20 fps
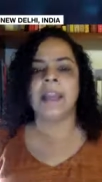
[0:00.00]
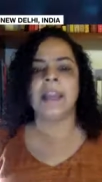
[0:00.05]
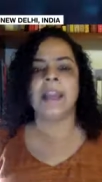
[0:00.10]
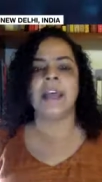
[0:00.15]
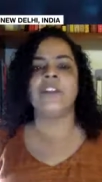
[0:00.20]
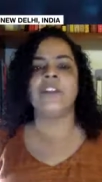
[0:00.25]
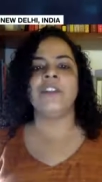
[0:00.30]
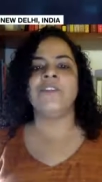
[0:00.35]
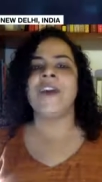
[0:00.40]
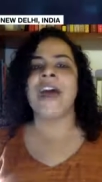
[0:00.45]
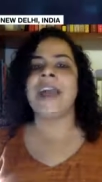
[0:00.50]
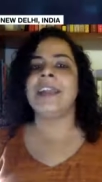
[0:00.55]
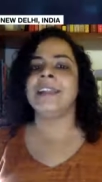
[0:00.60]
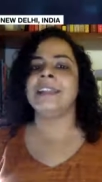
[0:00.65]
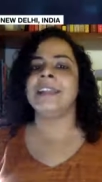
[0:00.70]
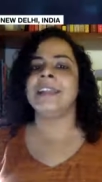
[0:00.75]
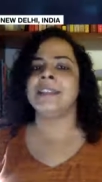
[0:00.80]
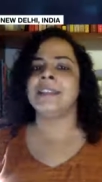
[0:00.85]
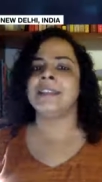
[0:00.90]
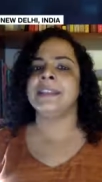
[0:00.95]
Now, the
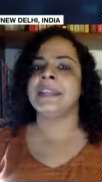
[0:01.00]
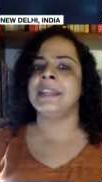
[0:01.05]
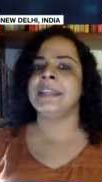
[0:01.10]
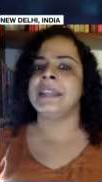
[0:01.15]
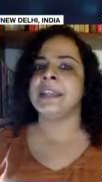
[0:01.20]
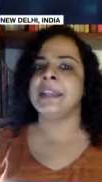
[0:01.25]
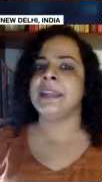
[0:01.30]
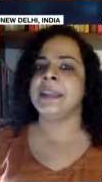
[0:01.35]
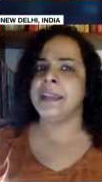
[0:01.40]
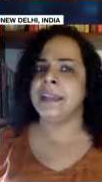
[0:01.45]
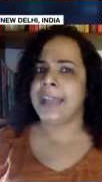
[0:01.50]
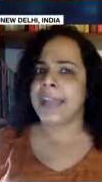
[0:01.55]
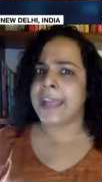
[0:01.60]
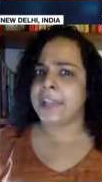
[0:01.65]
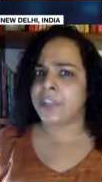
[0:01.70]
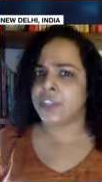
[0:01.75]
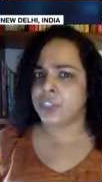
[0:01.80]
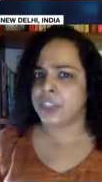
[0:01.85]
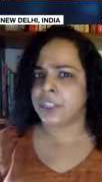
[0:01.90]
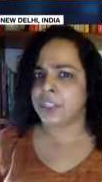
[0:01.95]
fact that the
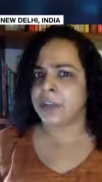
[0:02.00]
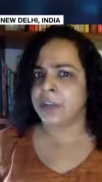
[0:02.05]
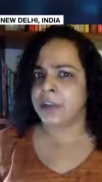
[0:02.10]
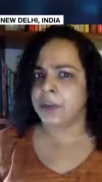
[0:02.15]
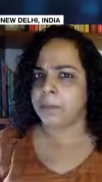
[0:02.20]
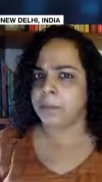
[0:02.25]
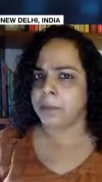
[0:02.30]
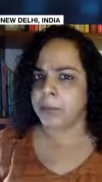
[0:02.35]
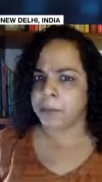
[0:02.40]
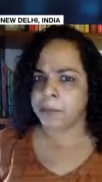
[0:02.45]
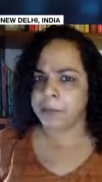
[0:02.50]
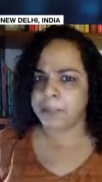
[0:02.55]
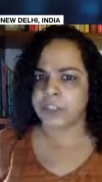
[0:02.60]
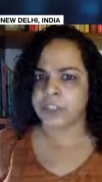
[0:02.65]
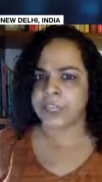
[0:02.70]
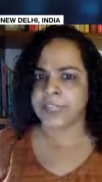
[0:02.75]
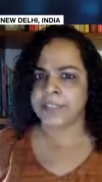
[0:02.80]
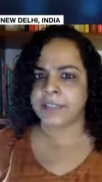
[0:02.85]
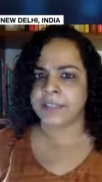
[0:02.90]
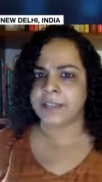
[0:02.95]
alleged uh,
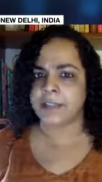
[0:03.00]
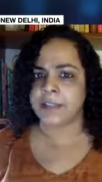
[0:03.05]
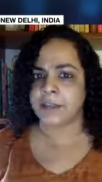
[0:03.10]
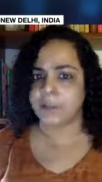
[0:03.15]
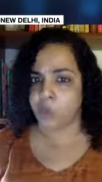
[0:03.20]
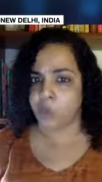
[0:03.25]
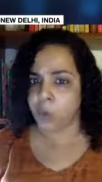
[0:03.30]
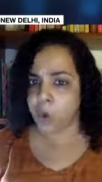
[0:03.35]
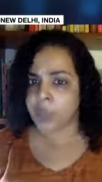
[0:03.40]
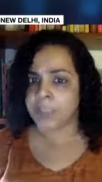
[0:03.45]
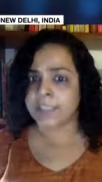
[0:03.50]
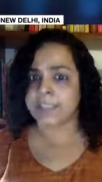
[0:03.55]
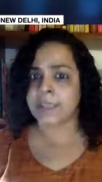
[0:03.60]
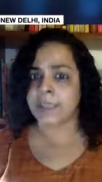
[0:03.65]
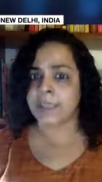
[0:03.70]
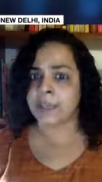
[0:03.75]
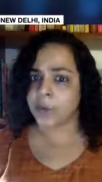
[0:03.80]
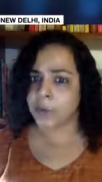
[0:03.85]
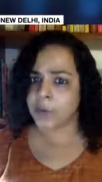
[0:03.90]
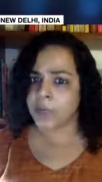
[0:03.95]
perpetrator
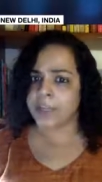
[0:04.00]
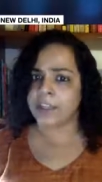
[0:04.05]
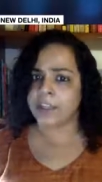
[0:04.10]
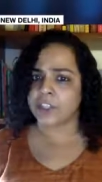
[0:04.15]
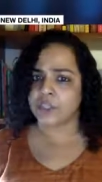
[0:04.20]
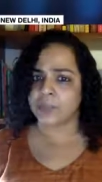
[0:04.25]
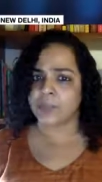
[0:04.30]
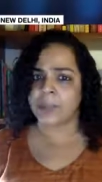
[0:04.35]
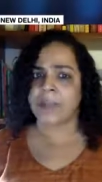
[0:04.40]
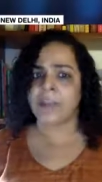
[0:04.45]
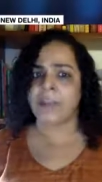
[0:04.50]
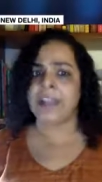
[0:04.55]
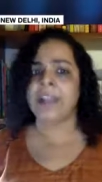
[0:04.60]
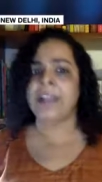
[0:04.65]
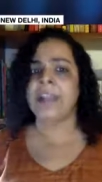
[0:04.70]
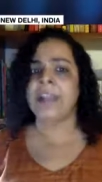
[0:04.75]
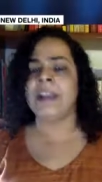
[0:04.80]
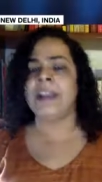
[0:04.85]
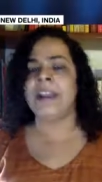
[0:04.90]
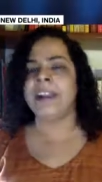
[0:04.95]
was a local
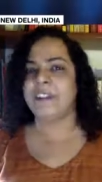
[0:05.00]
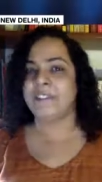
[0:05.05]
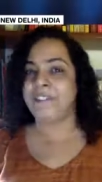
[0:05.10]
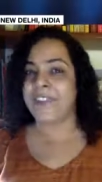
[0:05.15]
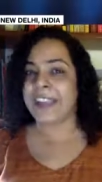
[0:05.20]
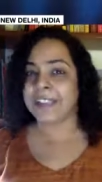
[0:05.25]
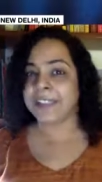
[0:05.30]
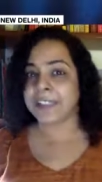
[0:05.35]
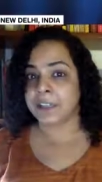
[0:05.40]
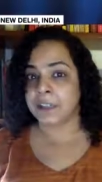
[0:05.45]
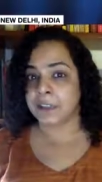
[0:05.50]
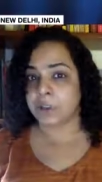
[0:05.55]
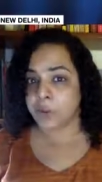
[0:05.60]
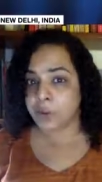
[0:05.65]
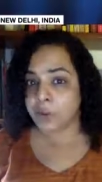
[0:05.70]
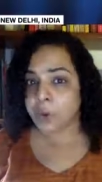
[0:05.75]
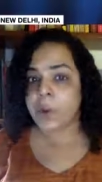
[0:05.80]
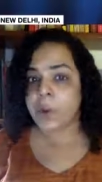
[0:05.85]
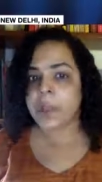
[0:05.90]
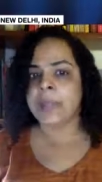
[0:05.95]
Kashmiri reflects a
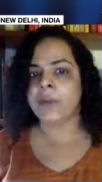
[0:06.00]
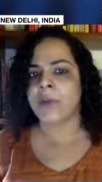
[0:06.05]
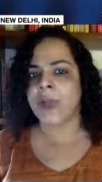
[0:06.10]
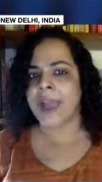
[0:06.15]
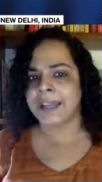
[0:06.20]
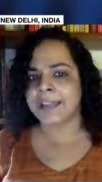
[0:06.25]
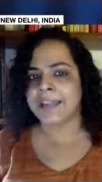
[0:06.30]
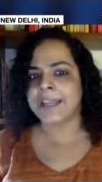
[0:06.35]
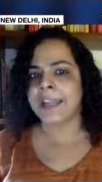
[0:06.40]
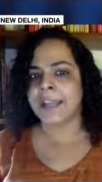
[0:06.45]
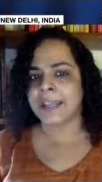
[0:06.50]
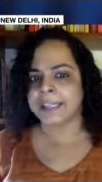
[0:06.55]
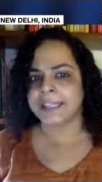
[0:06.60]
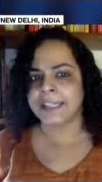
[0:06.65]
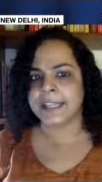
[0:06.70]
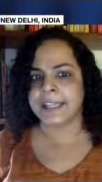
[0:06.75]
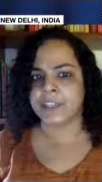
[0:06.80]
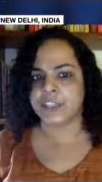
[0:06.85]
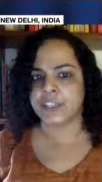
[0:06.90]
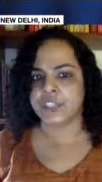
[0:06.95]
growing
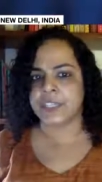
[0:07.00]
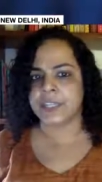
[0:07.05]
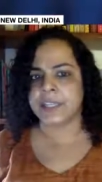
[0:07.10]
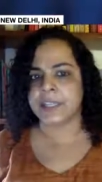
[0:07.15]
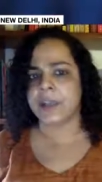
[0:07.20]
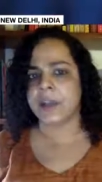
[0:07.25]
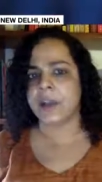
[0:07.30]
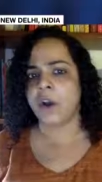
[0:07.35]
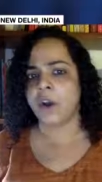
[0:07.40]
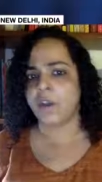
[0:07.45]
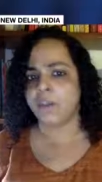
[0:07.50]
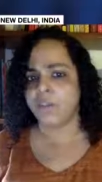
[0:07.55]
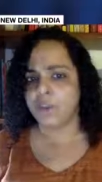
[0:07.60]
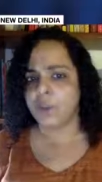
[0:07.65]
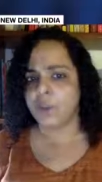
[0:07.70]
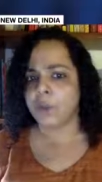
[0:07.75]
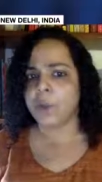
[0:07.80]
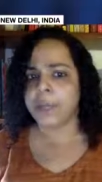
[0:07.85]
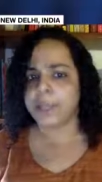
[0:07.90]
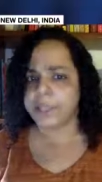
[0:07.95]
radicalization of
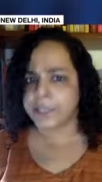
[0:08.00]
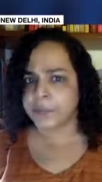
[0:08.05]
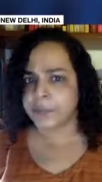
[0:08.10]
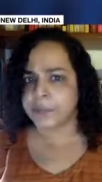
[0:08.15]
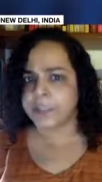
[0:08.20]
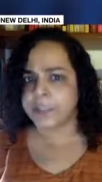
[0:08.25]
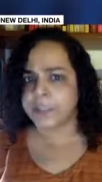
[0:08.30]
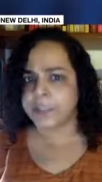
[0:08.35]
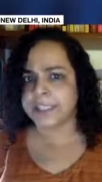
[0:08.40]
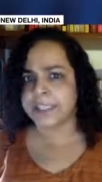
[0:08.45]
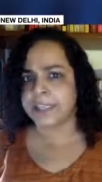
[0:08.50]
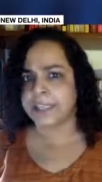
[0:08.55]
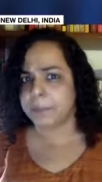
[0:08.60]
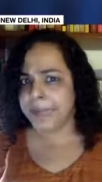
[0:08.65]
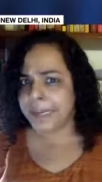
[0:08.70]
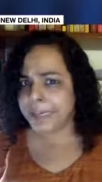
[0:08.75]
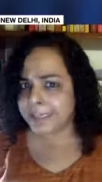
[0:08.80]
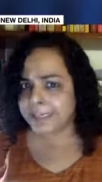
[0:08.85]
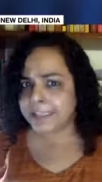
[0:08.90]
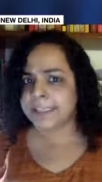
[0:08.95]
local youths in a
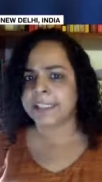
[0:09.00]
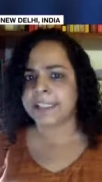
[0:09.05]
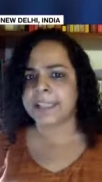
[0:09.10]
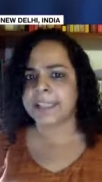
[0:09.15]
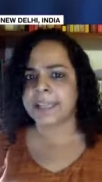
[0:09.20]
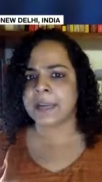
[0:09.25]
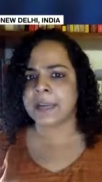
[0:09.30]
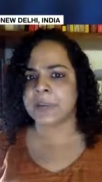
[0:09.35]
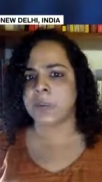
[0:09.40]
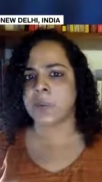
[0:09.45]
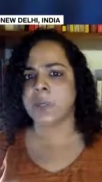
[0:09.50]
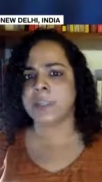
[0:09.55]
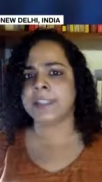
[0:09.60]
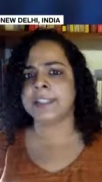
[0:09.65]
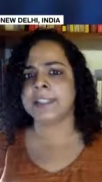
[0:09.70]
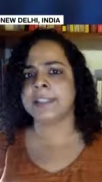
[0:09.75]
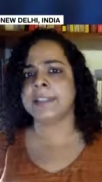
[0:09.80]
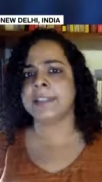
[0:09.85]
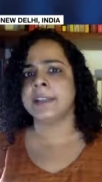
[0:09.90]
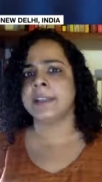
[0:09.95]
militancy that
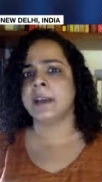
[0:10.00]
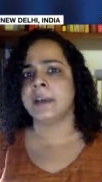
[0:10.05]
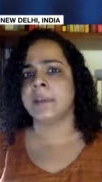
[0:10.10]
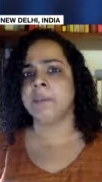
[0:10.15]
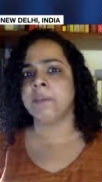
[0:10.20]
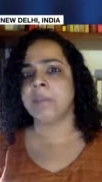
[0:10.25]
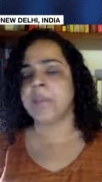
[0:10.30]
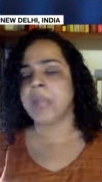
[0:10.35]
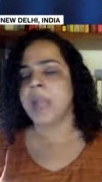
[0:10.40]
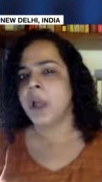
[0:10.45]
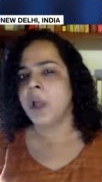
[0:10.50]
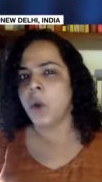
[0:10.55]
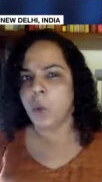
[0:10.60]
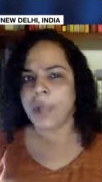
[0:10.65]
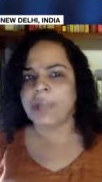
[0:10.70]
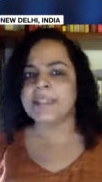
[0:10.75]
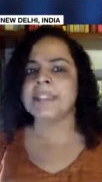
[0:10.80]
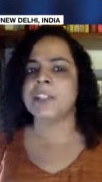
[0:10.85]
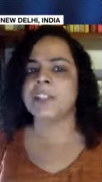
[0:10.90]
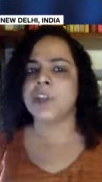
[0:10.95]
was uh,
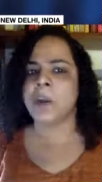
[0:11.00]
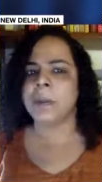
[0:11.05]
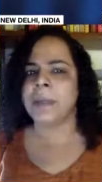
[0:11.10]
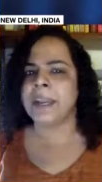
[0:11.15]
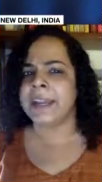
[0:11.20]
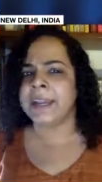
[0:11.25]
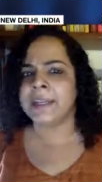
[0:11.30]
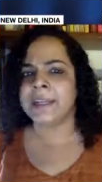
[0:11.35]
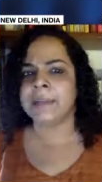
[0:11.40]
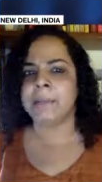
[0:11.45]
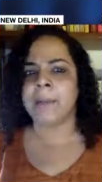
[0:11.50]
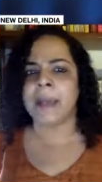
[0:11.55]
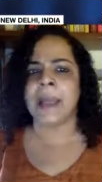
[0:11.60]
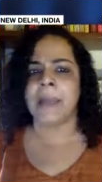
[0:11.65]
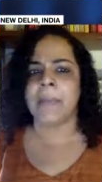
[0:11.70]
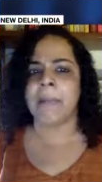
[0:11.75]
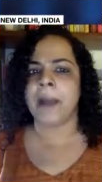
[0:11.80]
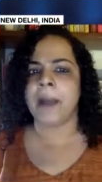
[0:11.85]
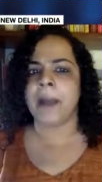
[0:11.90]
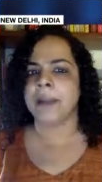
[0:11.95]
once dominated
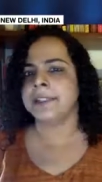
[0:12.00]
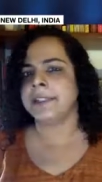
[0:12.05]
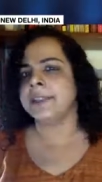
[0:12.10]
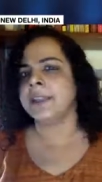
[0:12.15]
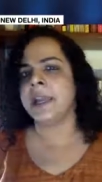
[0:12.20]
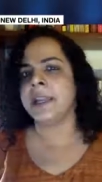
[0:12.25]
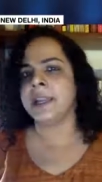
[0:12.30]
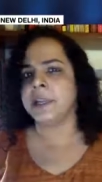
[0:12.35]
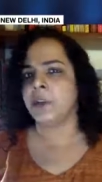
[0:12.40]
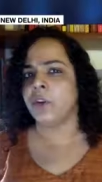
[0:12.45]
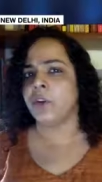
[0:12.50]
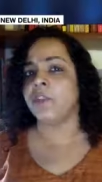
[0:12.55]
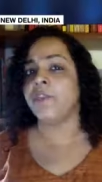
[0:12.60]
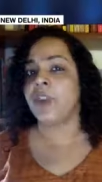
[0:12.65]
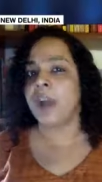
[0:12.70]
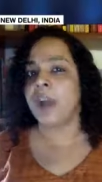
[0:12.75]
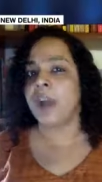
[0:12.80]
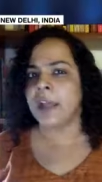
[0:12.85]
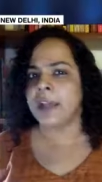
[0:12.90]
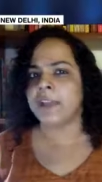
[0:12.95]
by Pakistani or
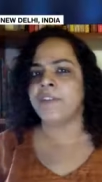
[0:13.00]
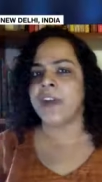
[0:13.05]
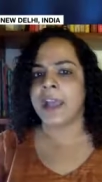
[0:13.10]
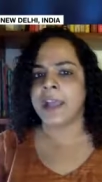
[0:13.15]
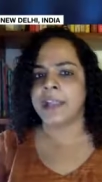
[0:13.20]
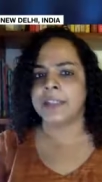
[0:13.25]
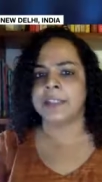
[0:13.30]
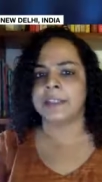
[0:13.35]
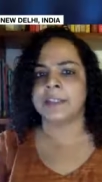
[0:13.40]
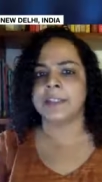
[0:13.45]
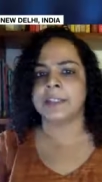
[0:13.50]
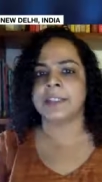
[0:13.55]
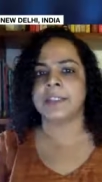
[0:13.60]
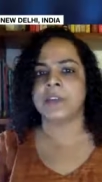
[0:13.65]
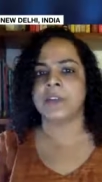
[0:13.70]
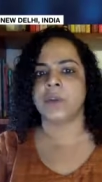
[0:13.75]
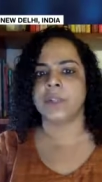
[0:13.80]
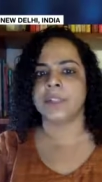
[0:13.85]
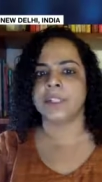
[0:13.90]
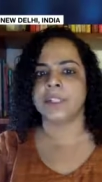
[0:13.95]
Afghani fighters
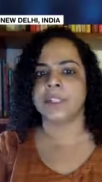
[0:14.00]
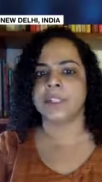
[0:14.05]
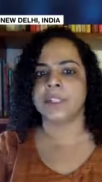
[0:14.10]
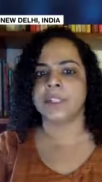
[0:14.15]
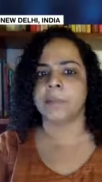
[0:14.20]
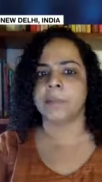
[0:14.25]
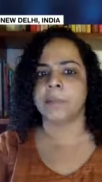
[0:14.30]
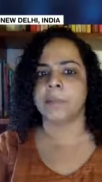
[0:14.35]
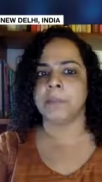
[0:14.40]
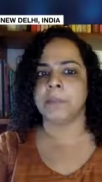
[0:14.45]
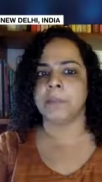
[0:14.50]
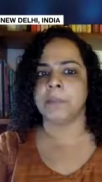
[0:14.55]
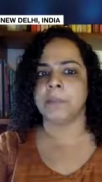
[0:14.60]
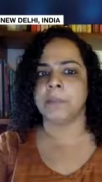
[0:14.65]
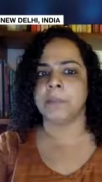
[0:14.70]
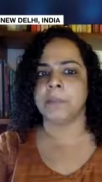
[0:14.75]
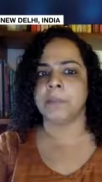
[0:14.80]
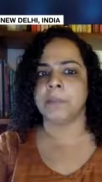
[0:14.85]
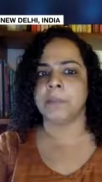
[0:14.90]
crossing the border.